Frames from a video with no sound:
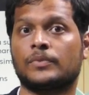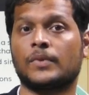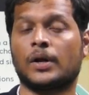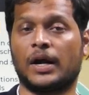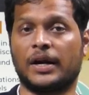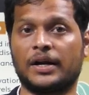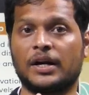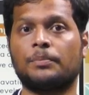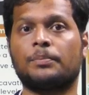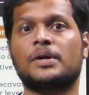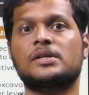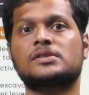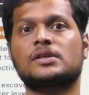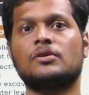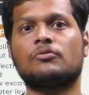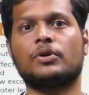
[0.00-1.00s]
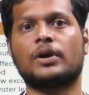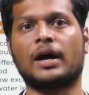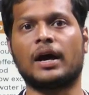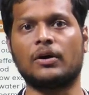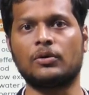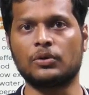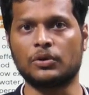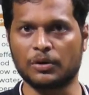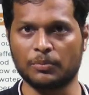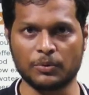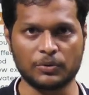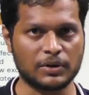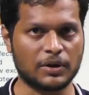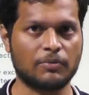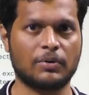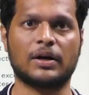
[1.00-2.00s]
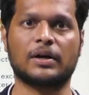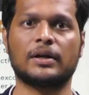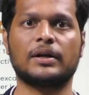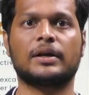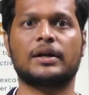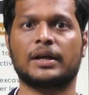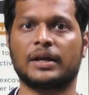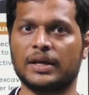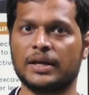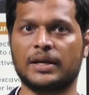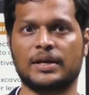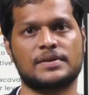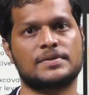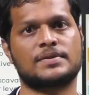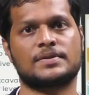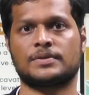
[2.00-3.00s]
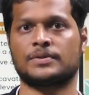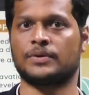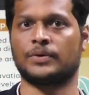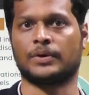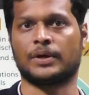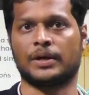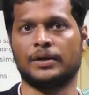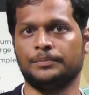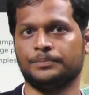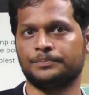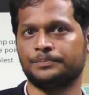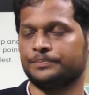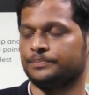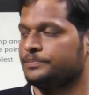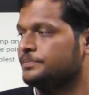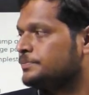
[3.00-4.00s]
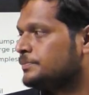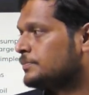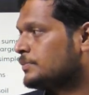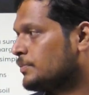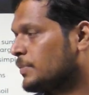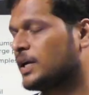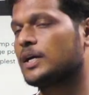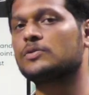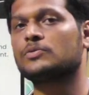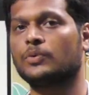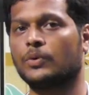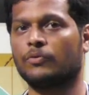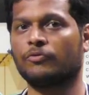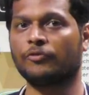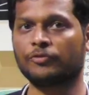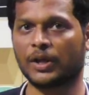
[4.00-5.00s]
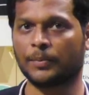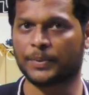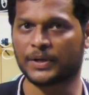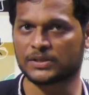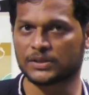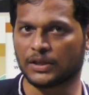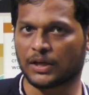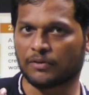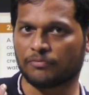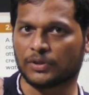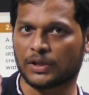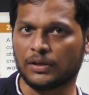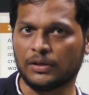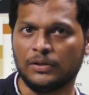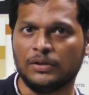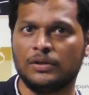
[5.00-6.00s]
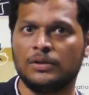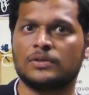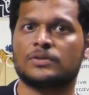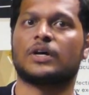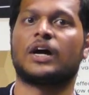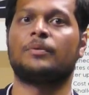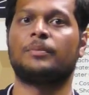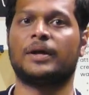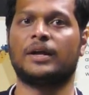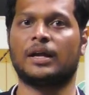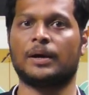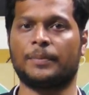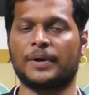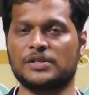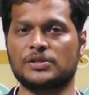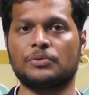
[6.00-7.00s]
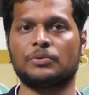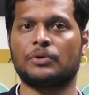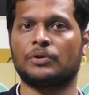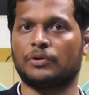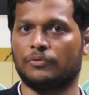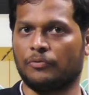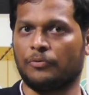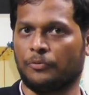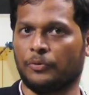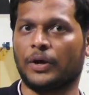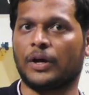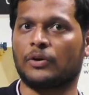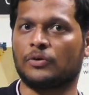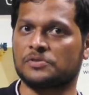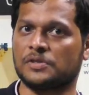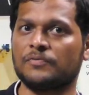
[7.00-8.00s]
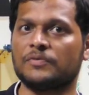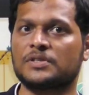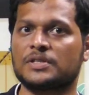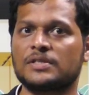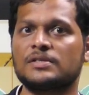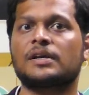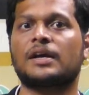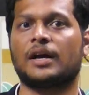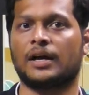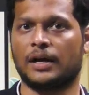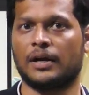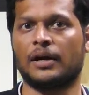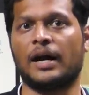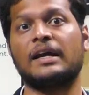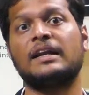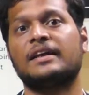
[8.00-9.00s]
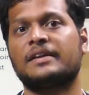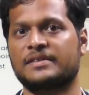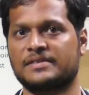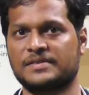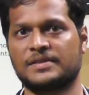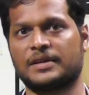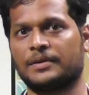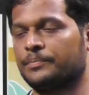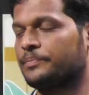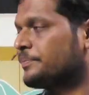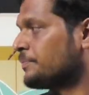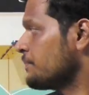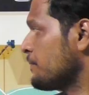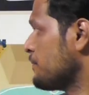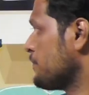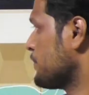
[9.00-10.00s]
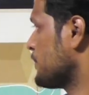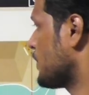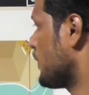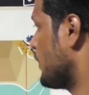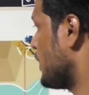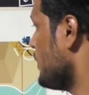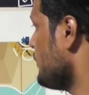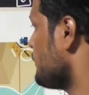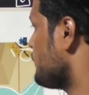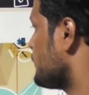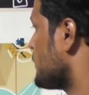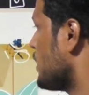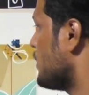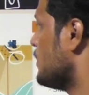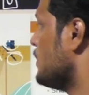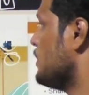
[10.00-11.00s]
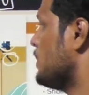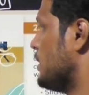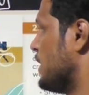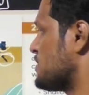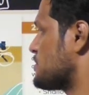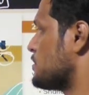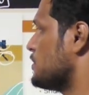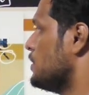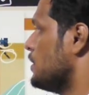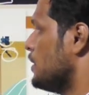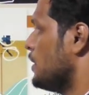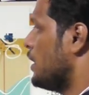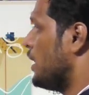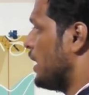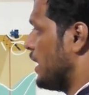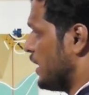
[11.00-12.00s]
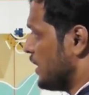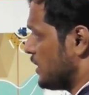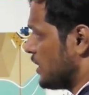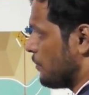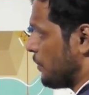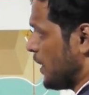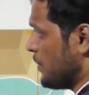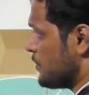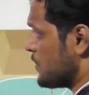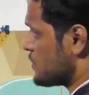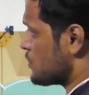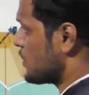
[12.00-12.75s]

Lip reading: 100% we have to remove the water at any case. Okay, because 50% of the soil bearing capacity we are losing, which is highly risky. Okay. Next, adductor pipe. So